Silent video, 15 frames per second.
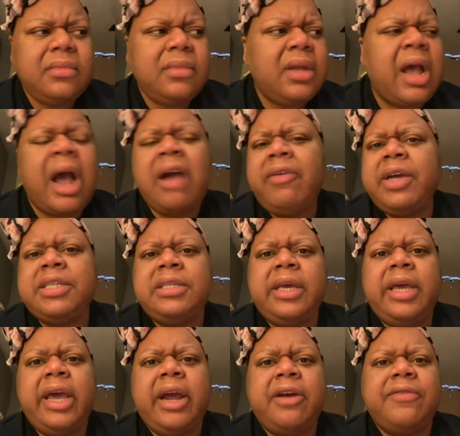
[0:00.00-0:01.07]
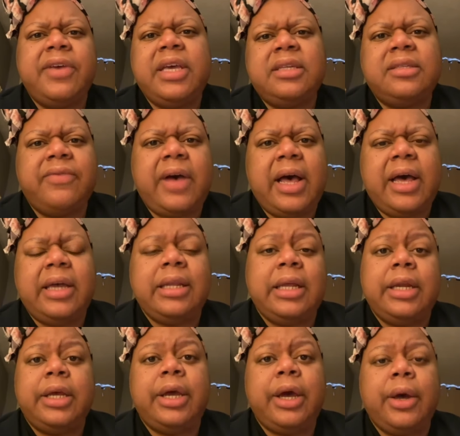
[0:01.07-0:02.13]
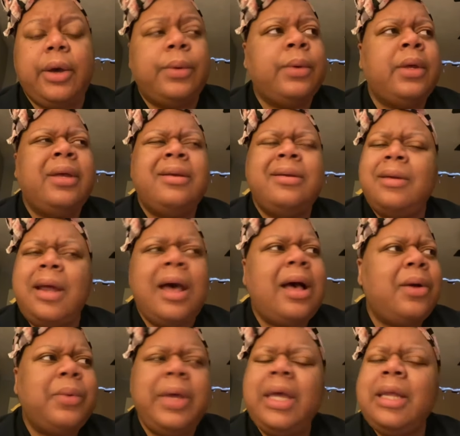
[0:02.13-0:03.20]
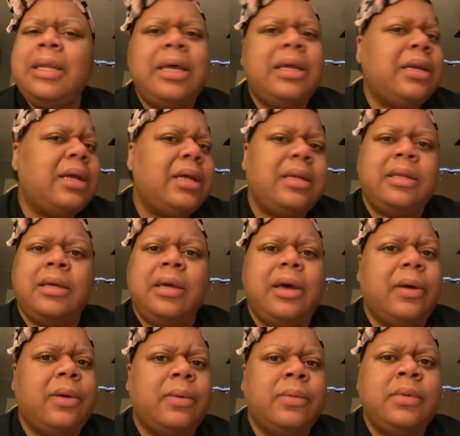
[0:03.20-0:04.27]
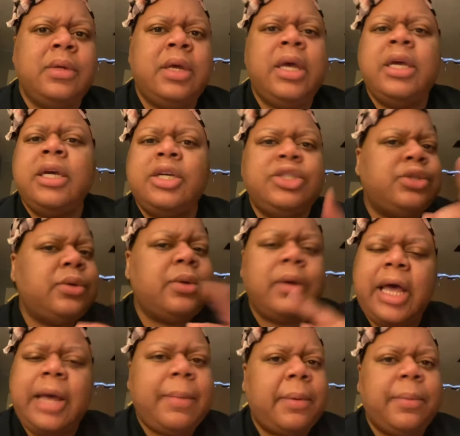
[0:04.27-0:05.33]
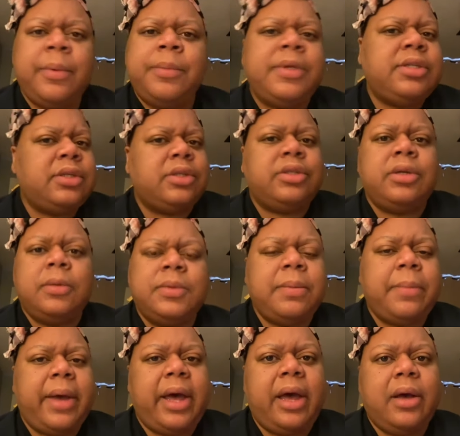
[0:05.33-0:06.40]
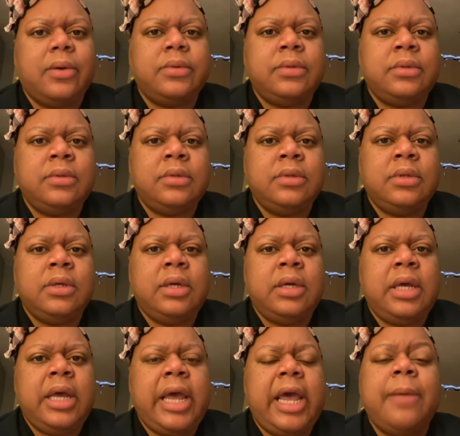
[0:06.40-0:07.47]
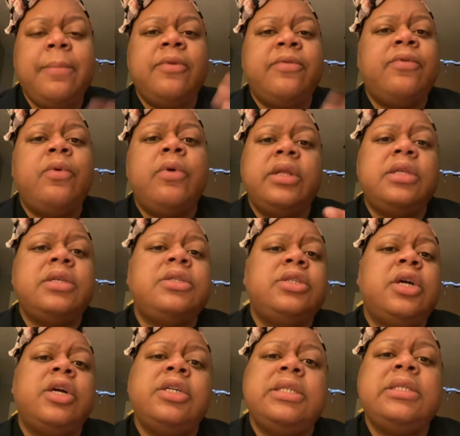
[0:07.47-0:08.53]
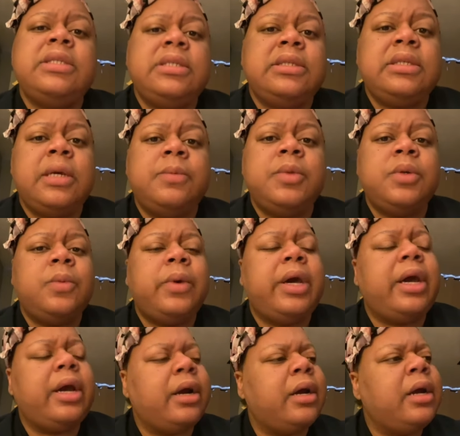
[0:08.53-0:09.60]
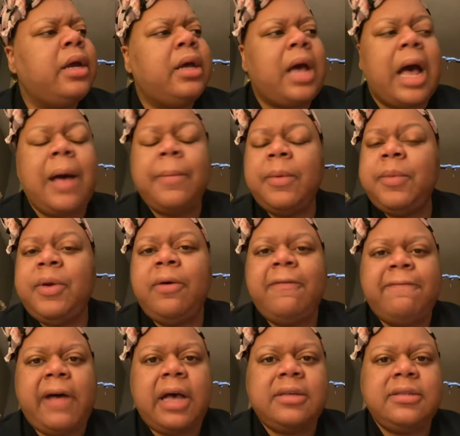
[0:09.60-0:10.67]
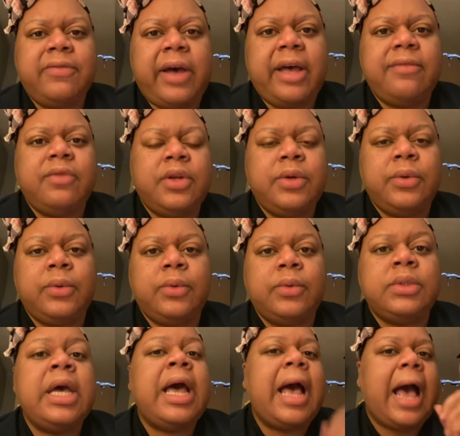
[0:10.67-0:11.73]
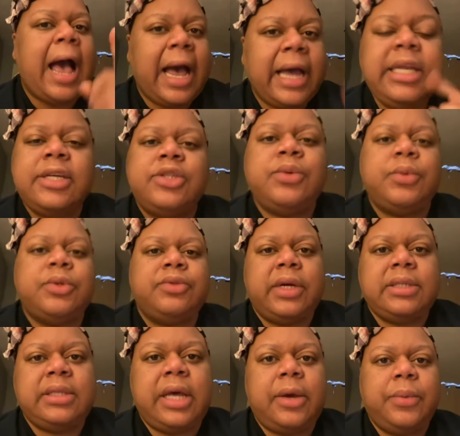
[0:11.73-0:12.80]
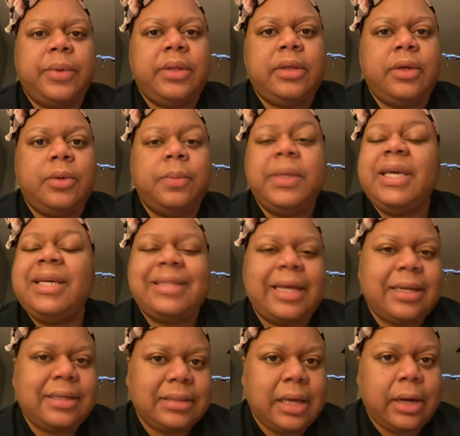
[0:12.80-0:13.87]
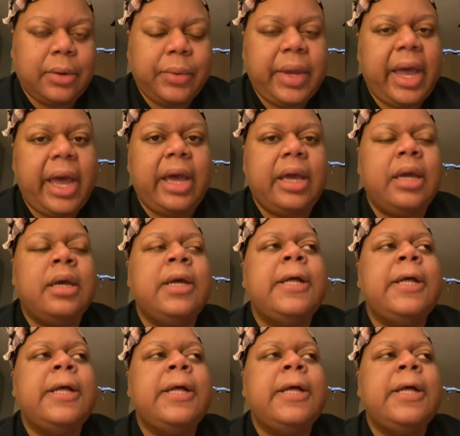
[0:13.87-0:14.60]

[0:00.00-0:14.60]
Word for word: I already took care of it, it's fine, let it go. Nah, we ain't letting nothing go. Cause you don't have my permission to show up to my house. And before this turns into something where I'm gonna be on Fox 5 News, I need to address that with you because that is not okay.